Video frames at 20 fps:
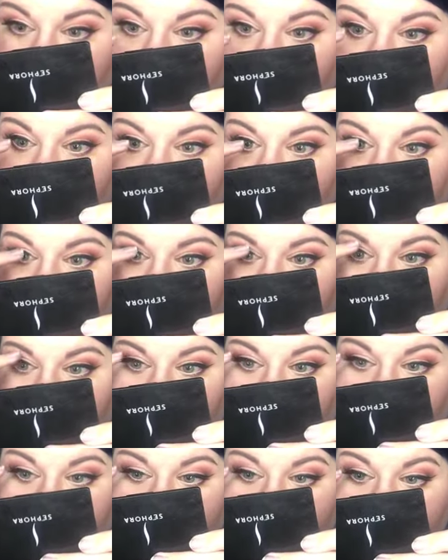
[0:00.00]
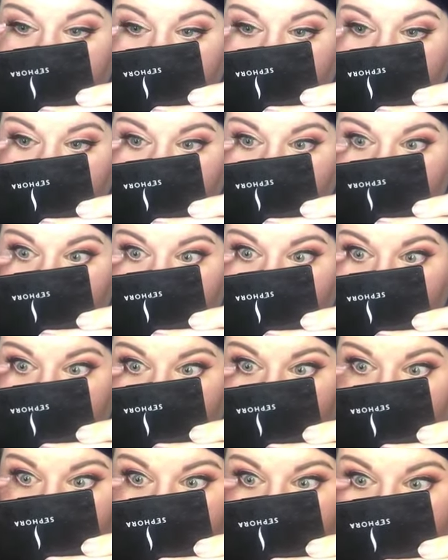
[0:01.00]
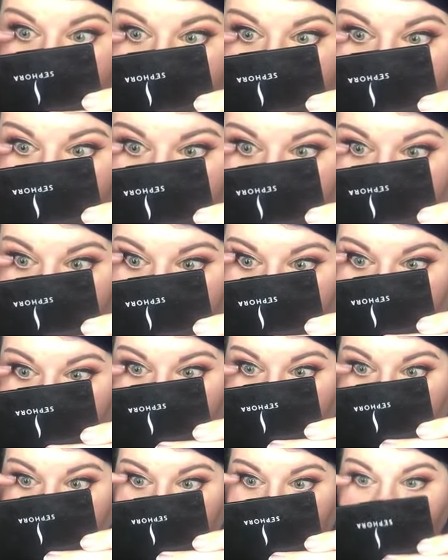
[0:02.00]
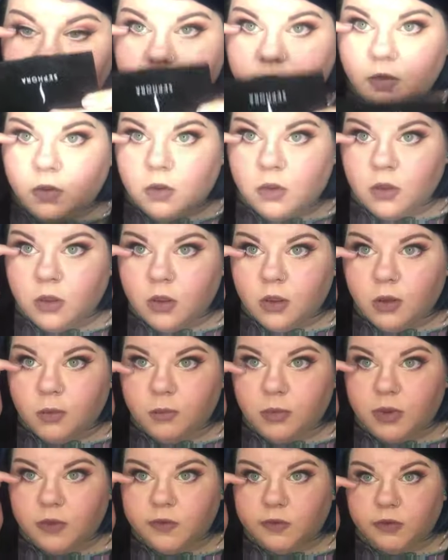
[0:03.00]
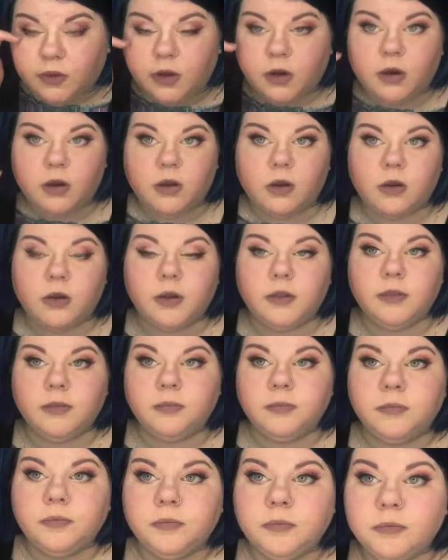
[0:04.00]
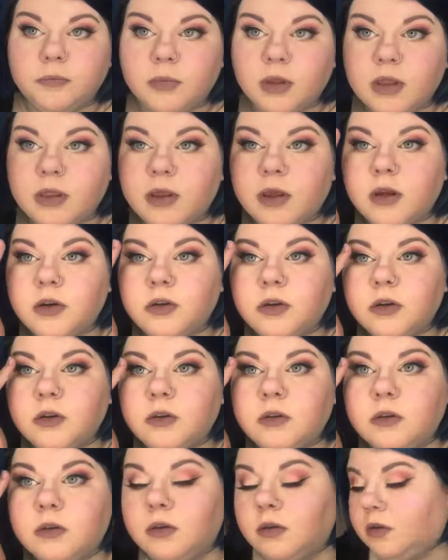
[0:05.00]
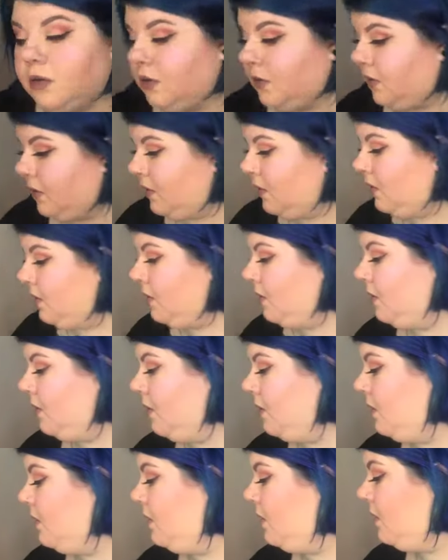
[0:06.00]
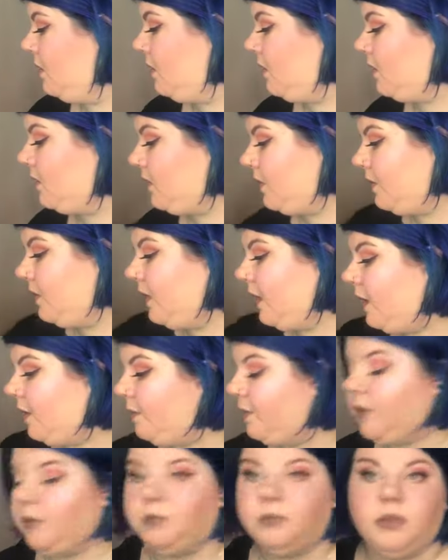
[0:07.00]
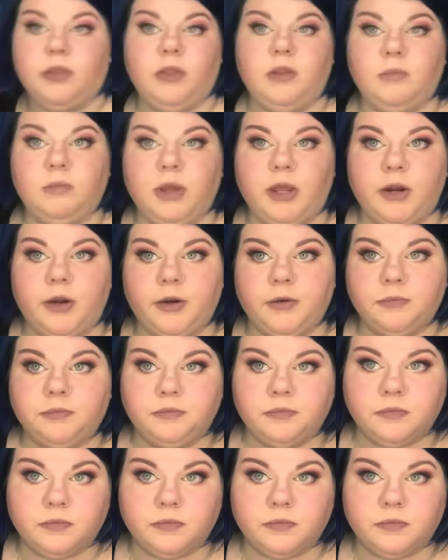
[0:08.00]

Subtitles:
a lot easier if you wait till they're tacky. I already have mascara on my lashes, also to help them blend better,